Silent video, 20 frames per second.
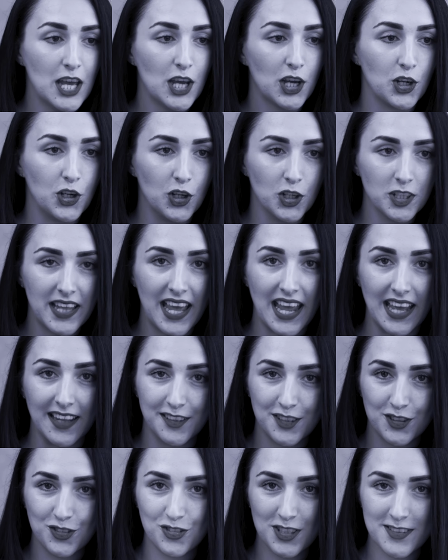good
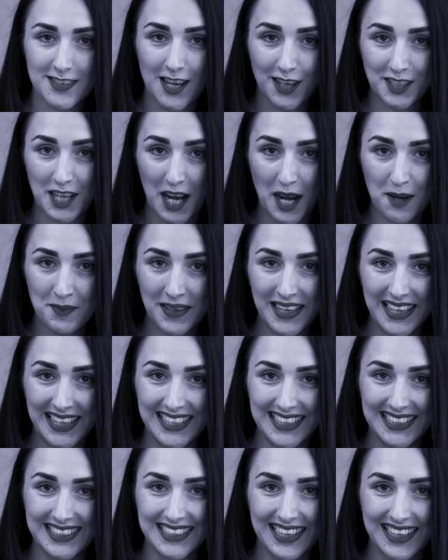energies are
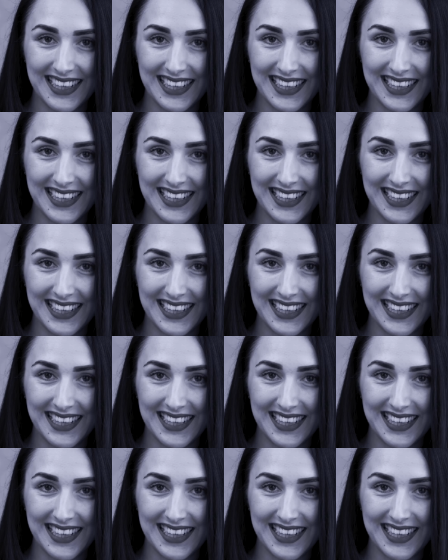coming.